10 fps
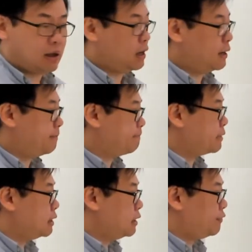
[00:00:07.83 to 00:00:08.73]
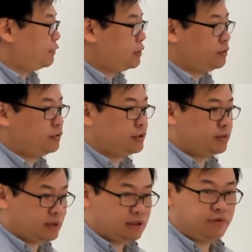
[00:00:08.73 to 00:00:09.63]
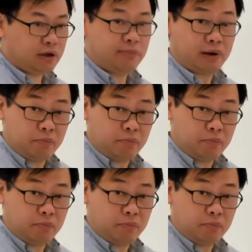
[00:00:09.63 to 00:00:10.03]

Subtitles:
a few specific but